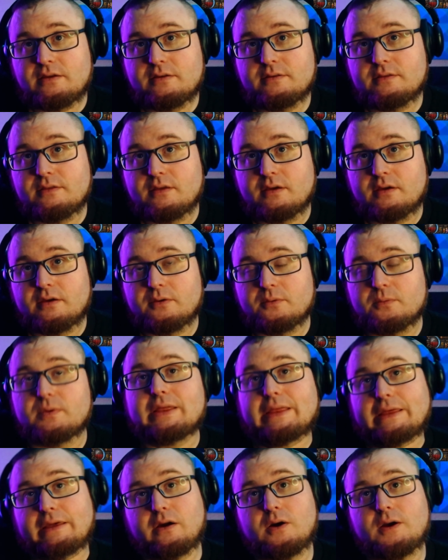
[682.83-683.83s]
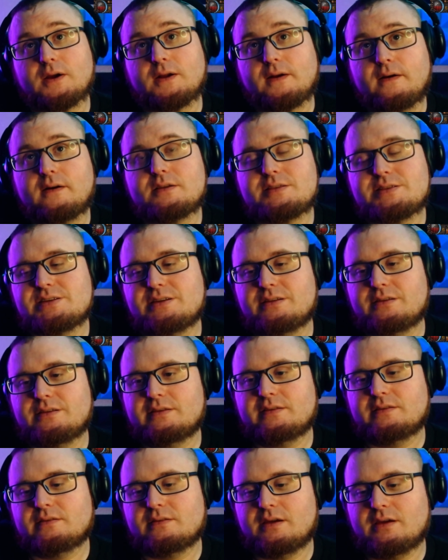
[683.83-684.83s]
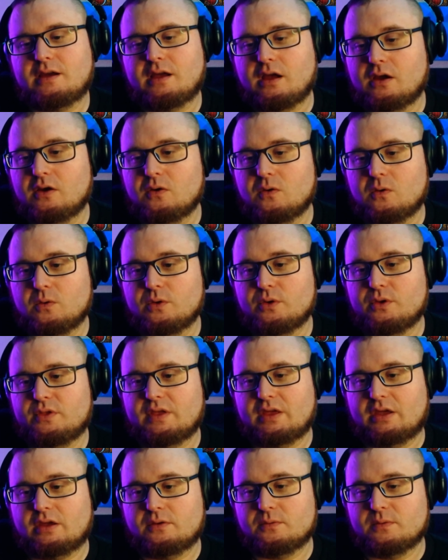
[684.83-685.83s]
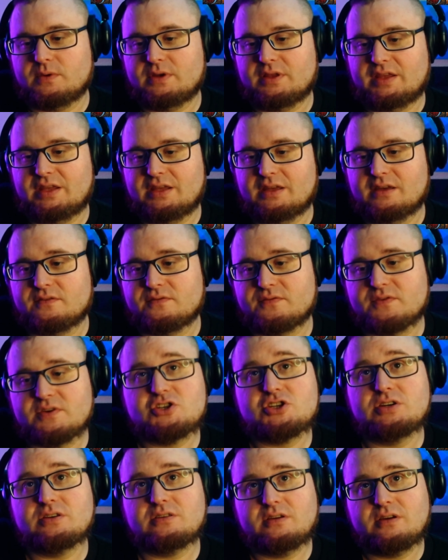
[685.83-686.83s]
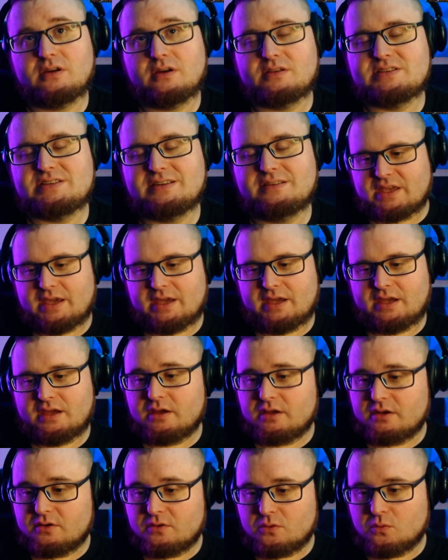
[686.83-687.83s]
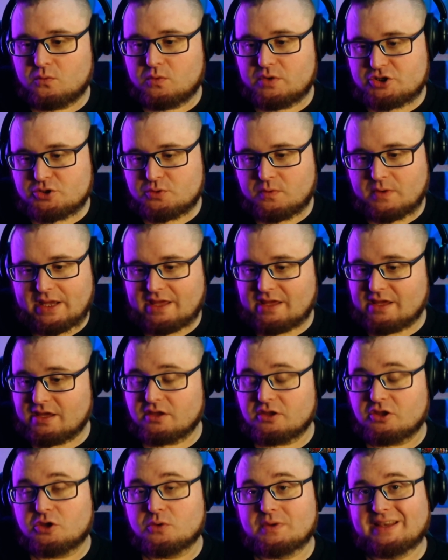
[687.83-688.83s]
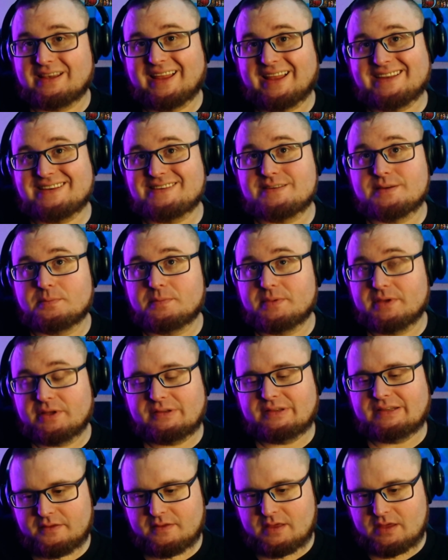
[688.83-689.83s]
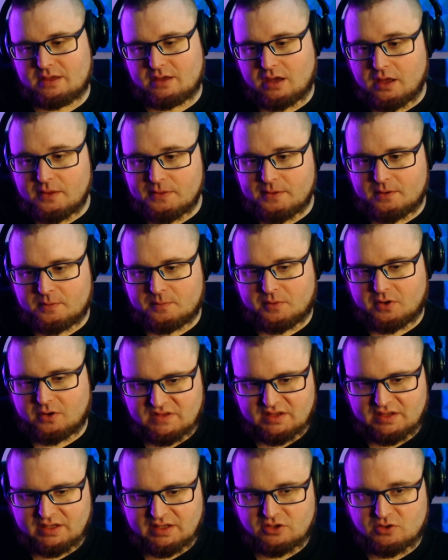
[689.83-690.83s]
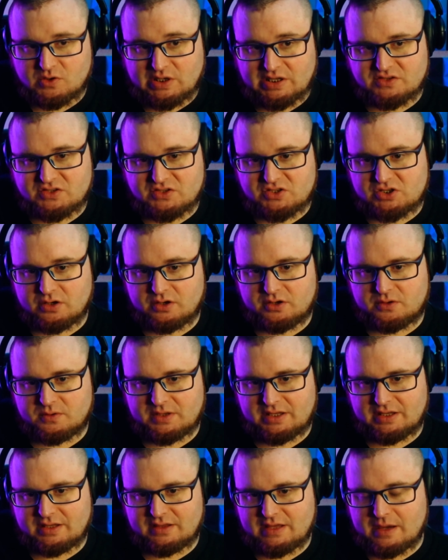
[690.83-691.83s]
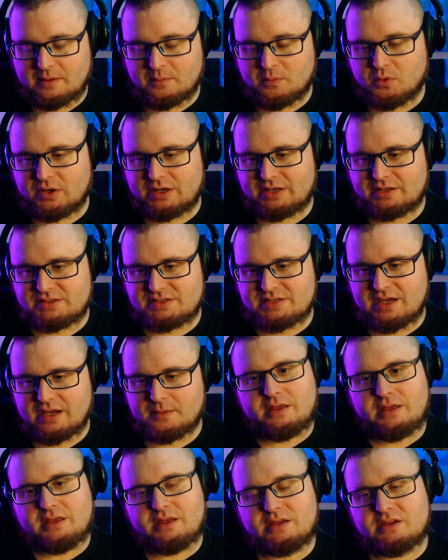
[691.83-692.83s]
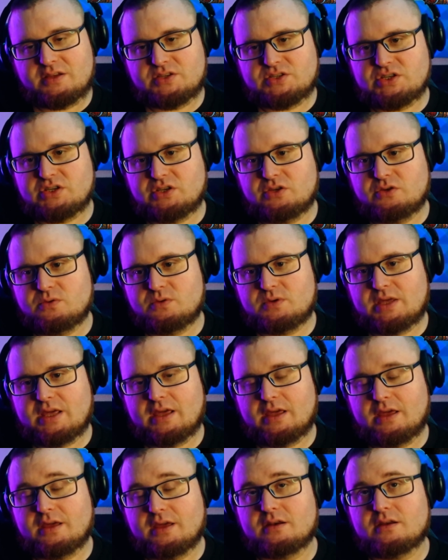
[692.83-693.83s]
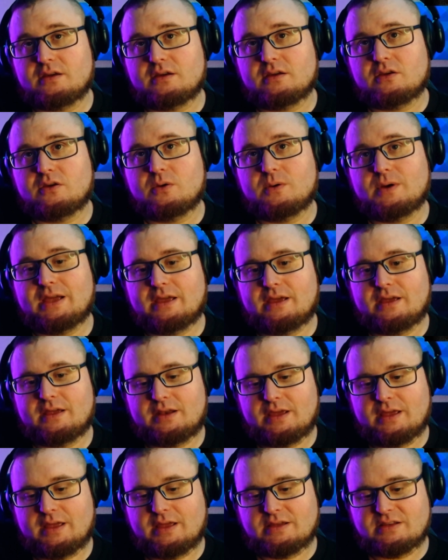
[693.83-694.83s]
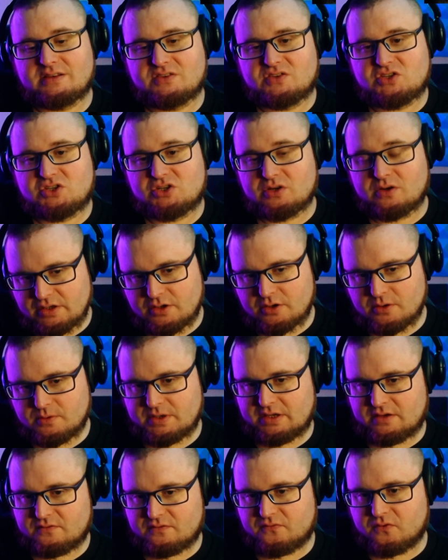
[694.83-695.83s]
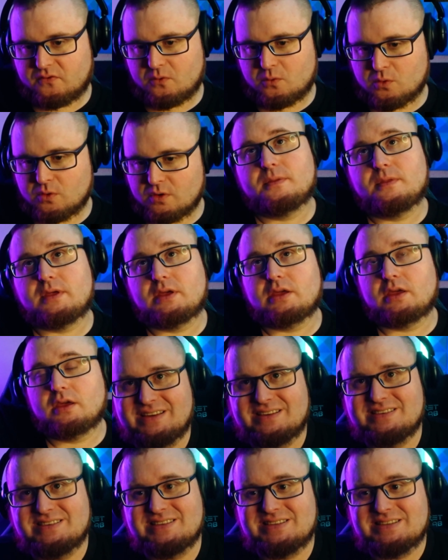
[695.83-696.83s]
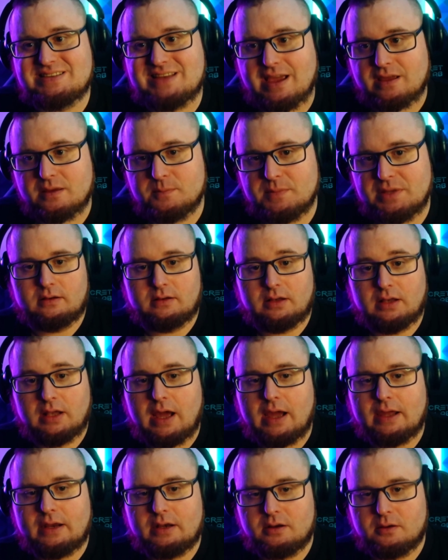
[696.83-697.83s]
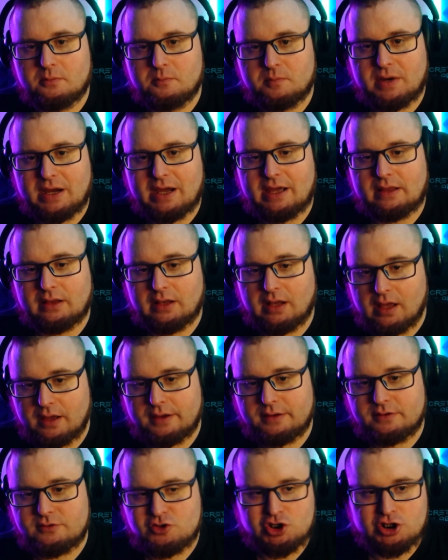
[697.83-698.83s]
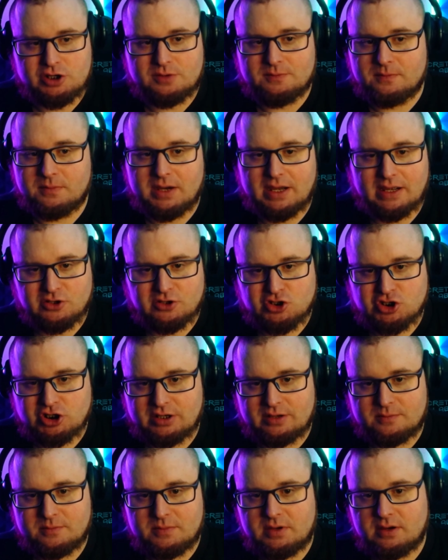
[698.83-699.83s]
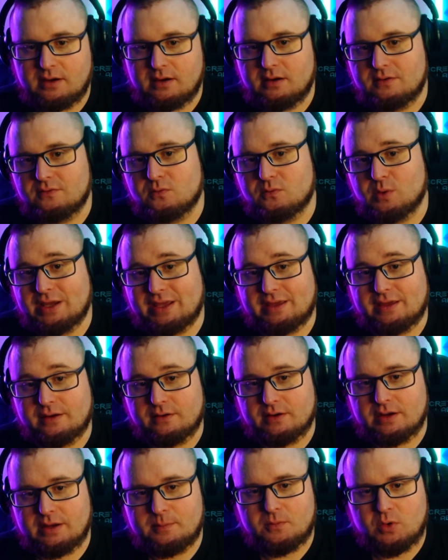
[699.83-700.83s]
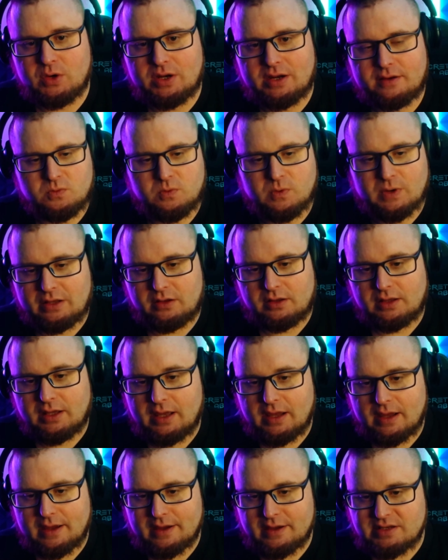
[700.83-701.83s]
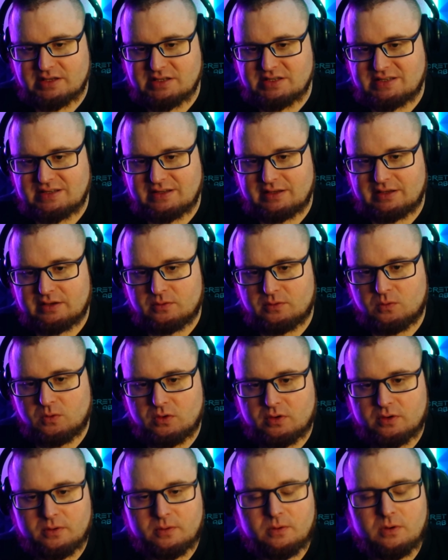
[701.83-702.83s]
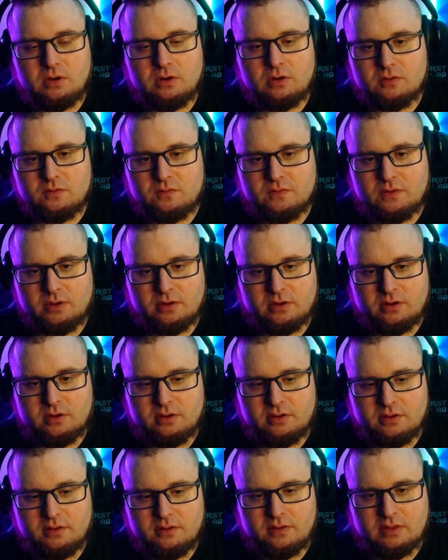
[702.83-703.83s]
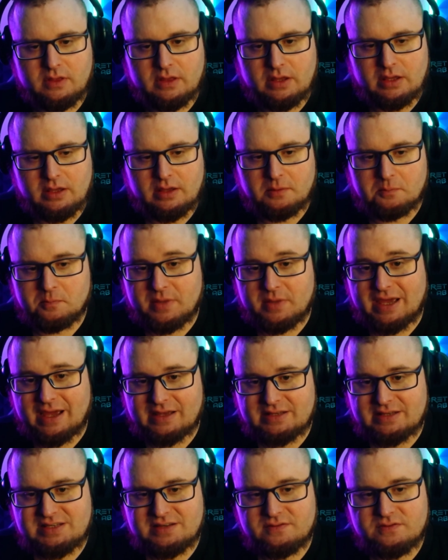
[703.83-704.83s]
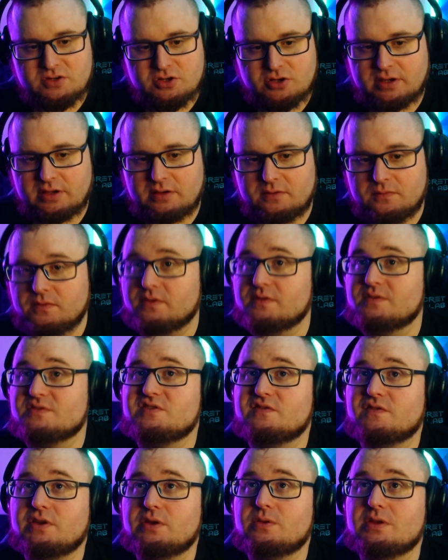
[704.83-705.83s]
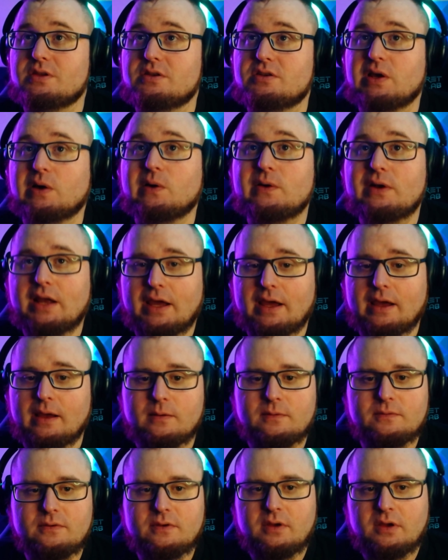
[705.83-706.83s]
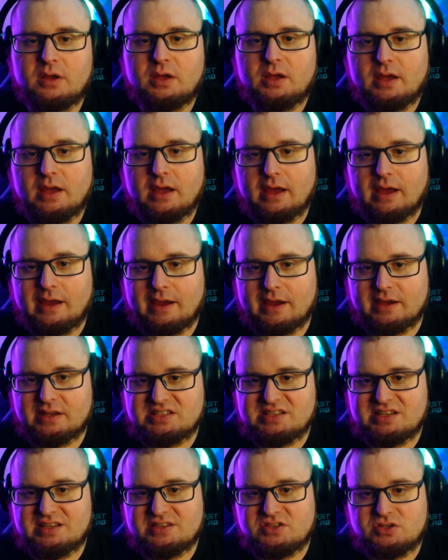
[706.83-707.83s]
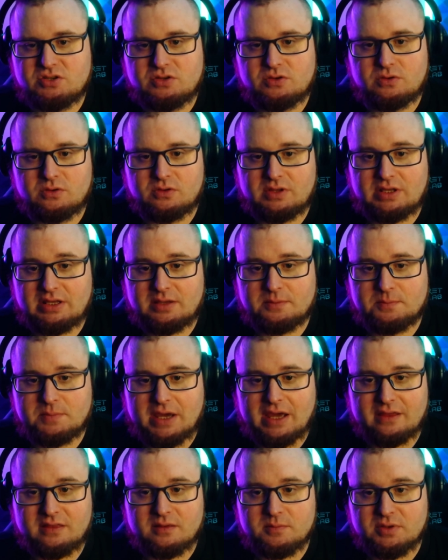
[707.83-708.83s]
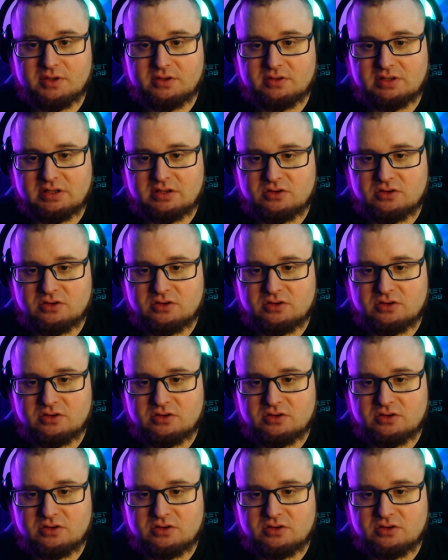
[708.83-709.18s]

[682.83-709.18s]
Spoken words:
the really hard content or the really efficient content, and which way you would like to build it. The other part that you can start doing at that point in time is you can go ahead and start going for the segment, line by line, gem by gem of what gear I'm wearing, well as it will go over the passive tree for those of you that don't have access to the Path of Building